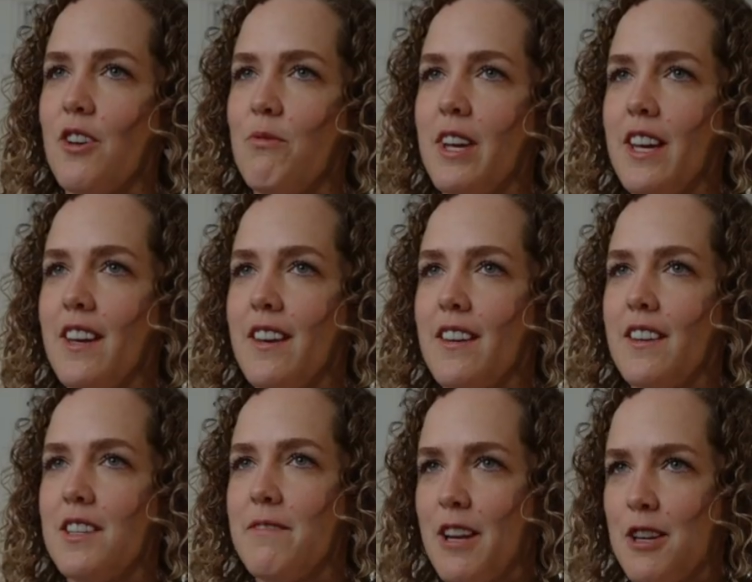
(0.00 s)
We
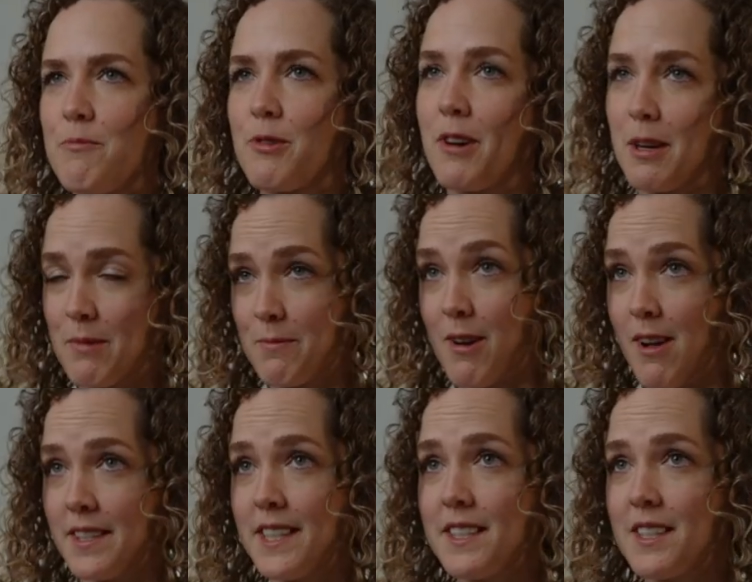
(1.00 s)
develop credible
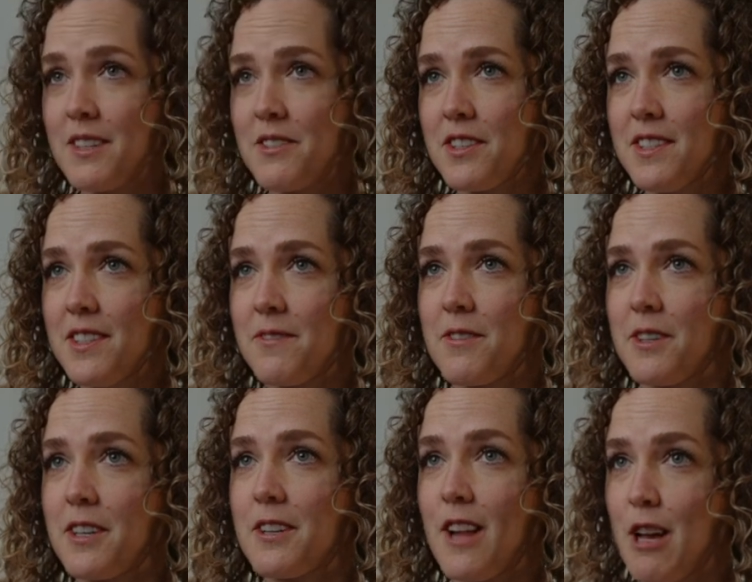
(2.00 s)
policy solutions
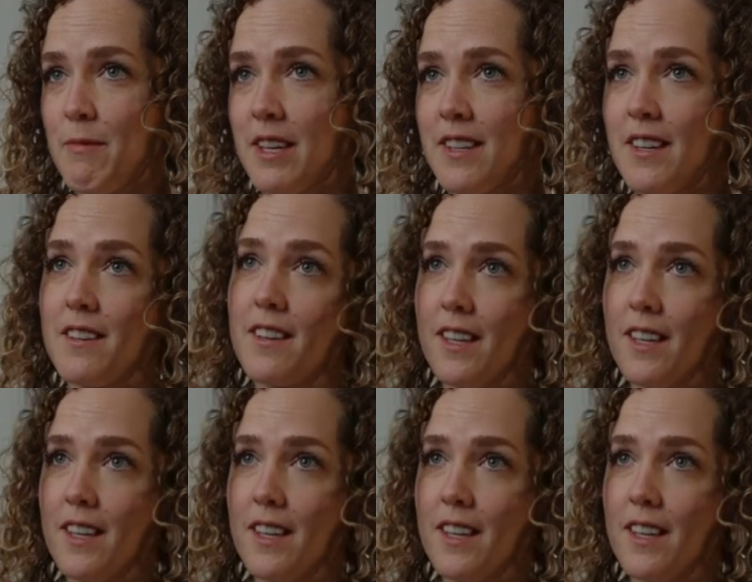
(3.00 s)
for climate and